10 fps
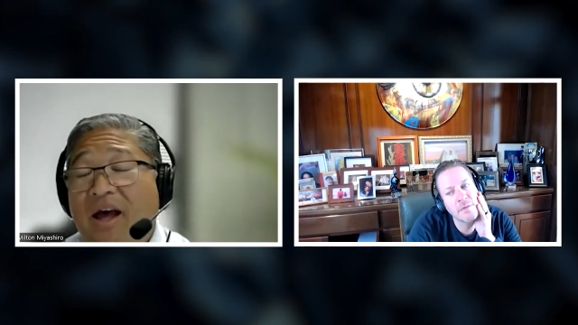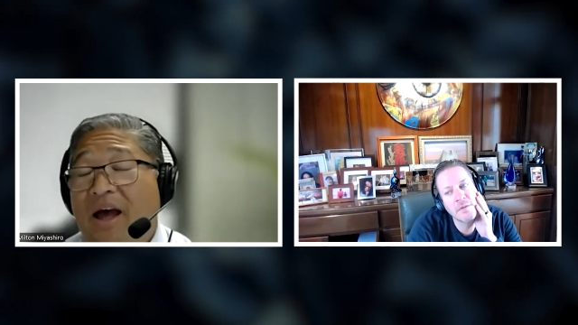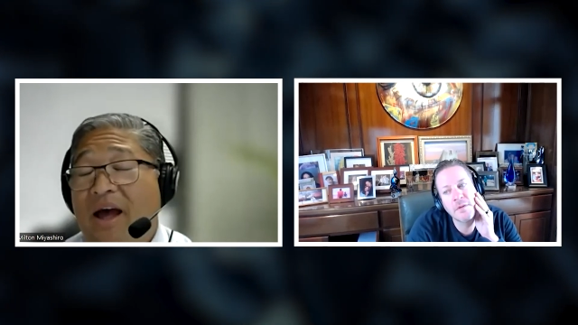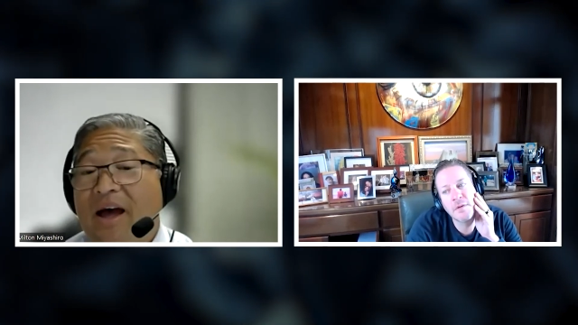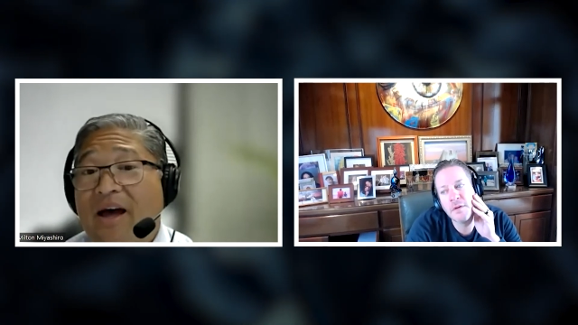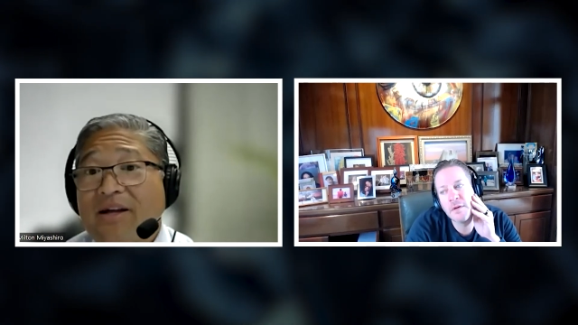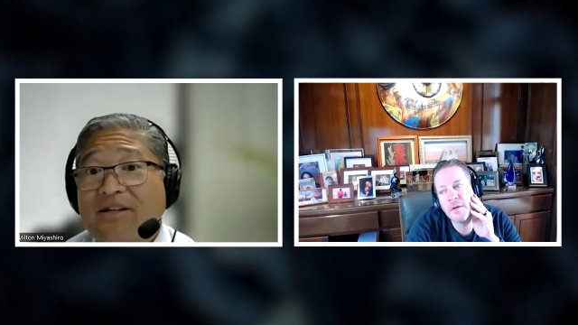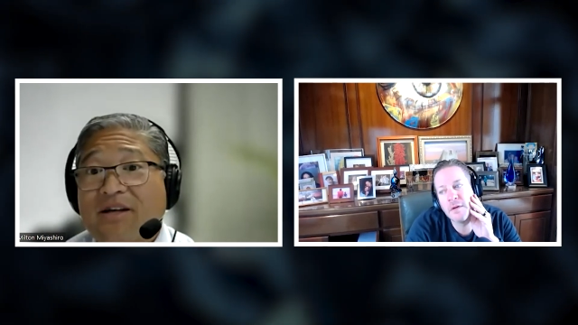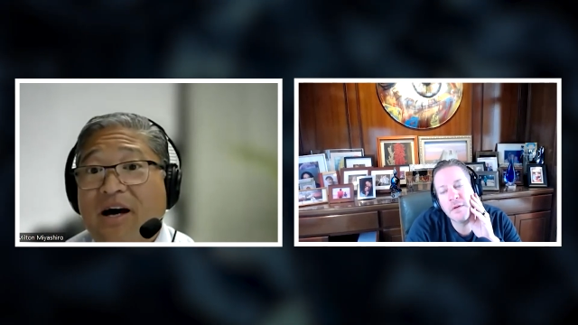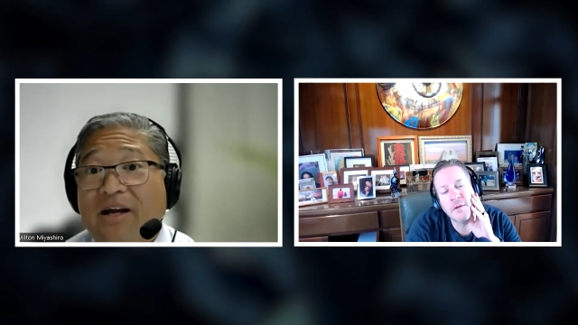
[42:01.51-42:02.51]
Speaker 1: And
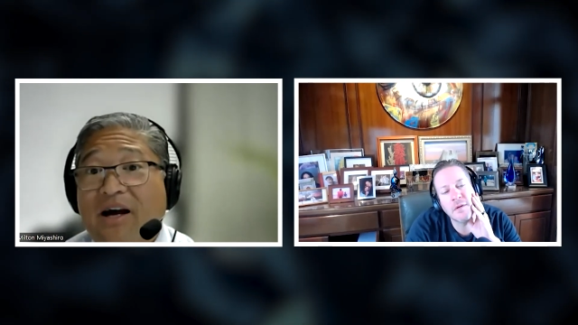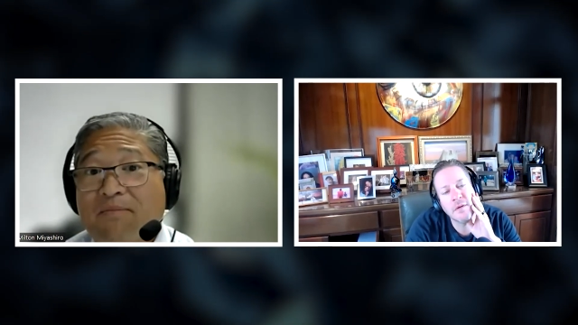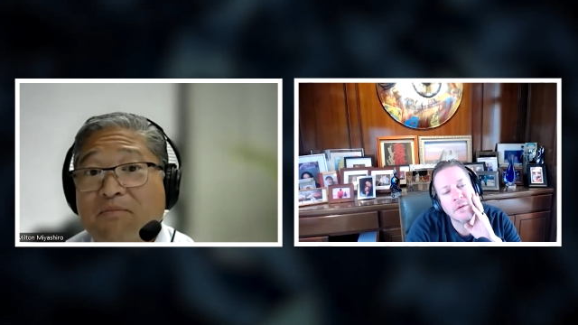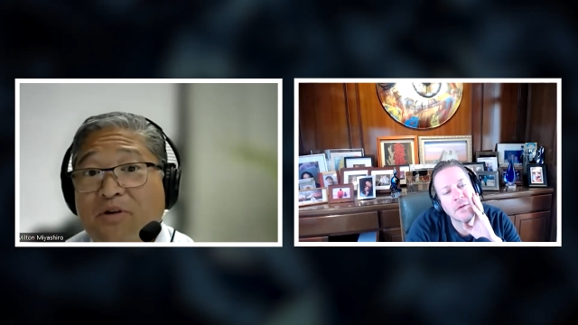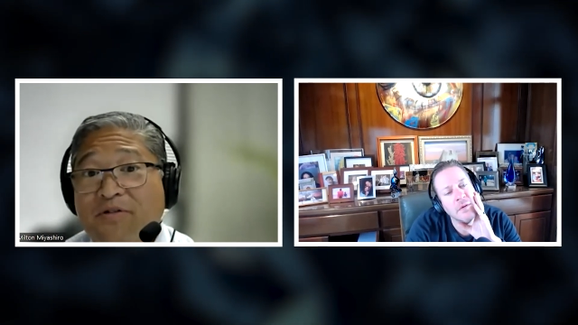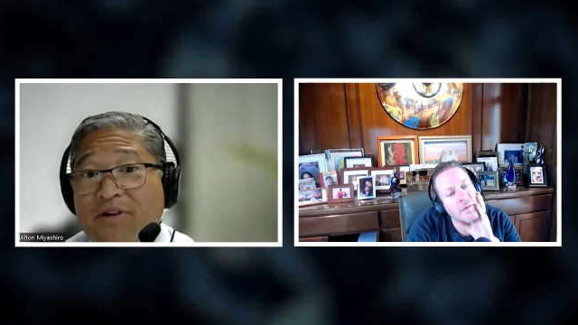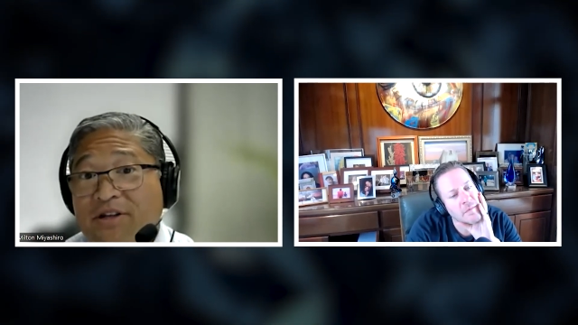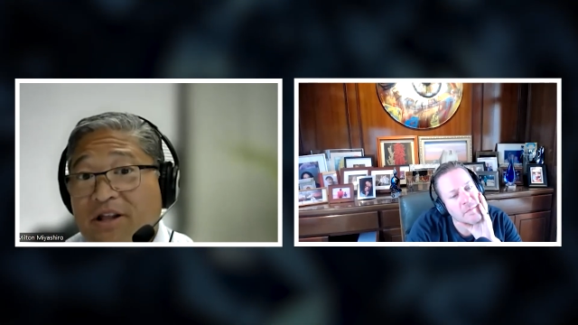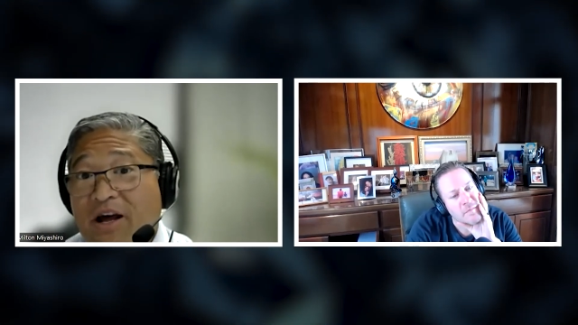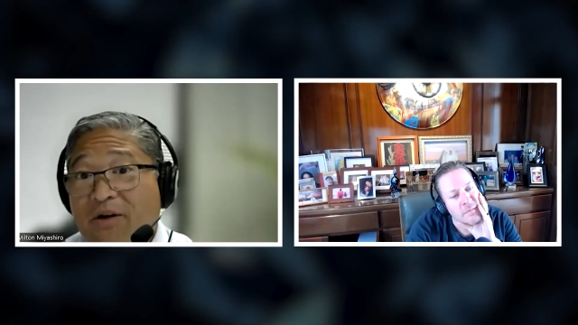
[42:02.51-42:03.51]
I got moved into
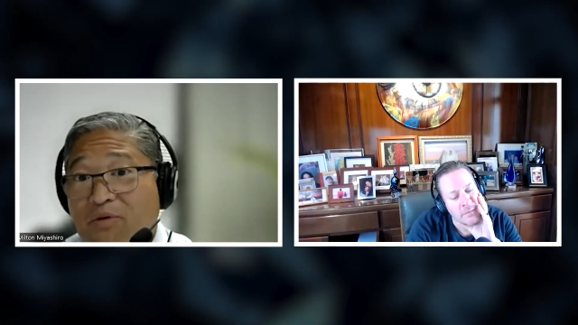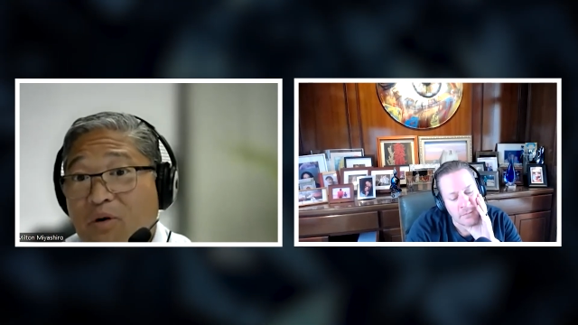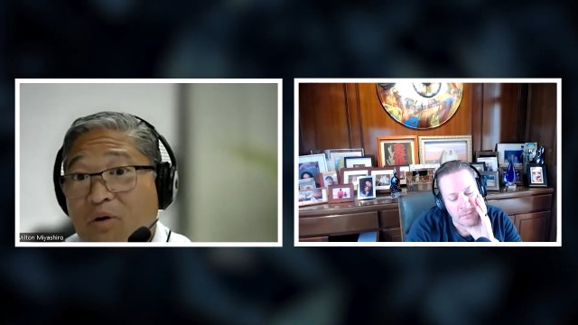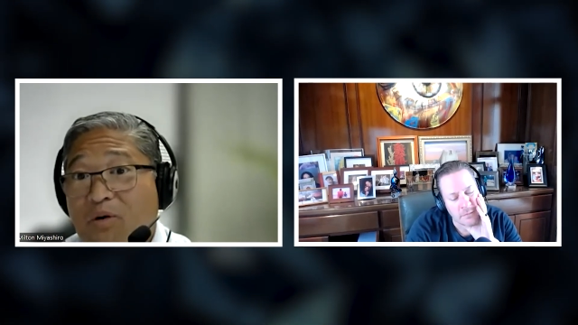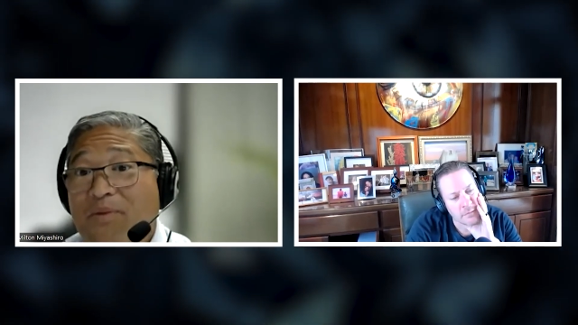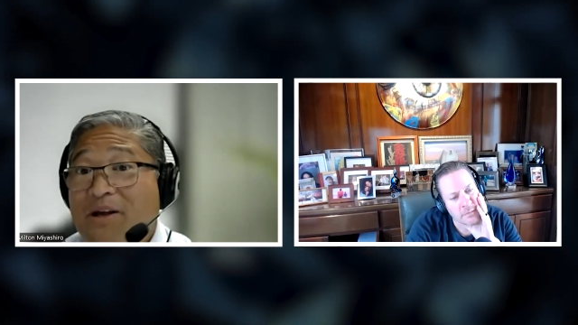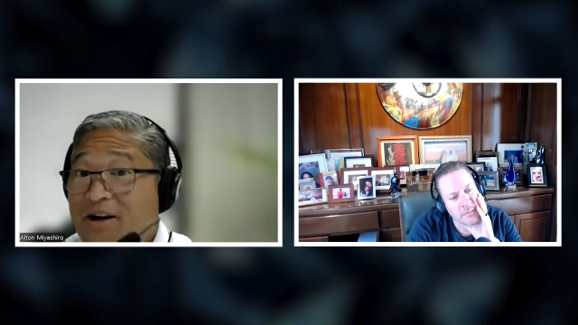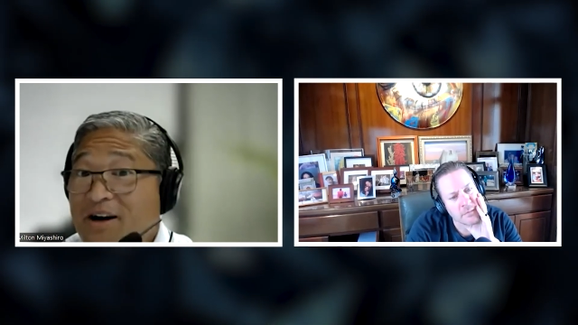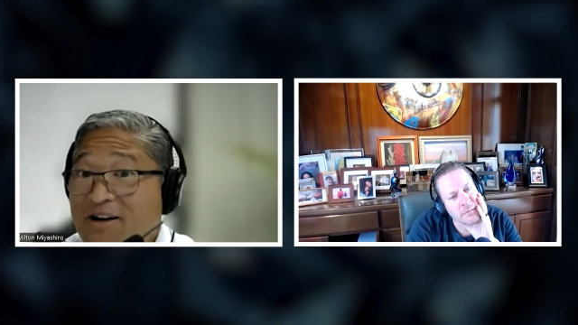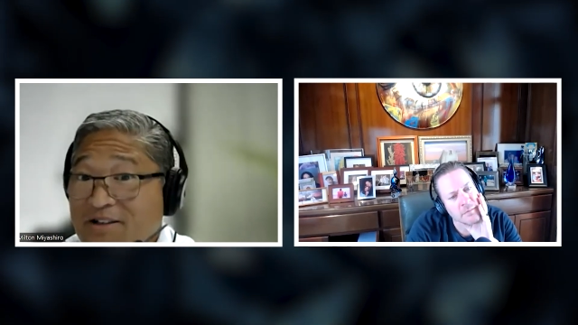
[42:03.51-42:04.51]
that role
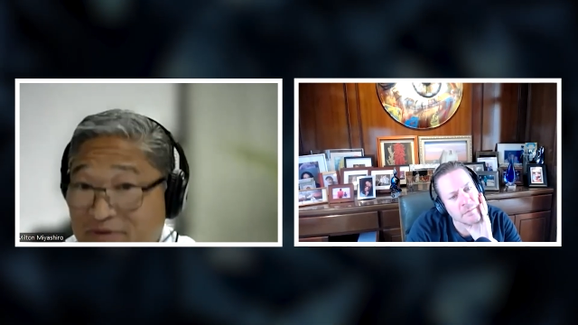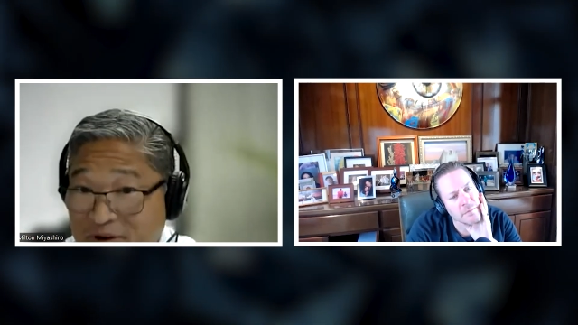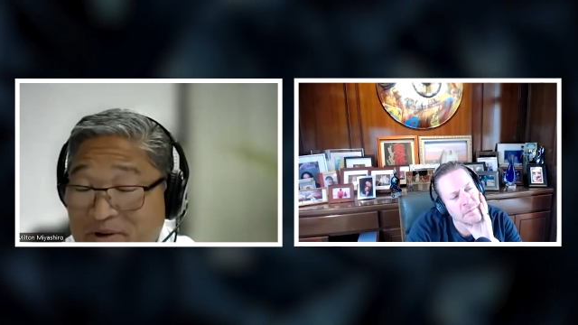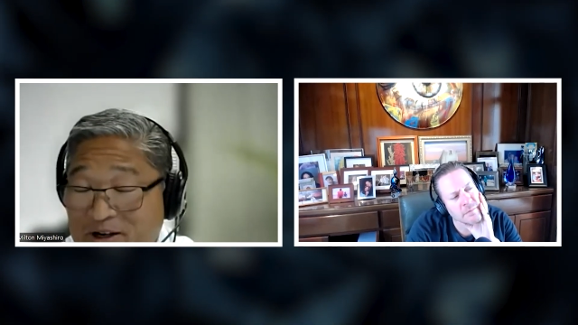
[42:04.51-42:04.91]
because, from a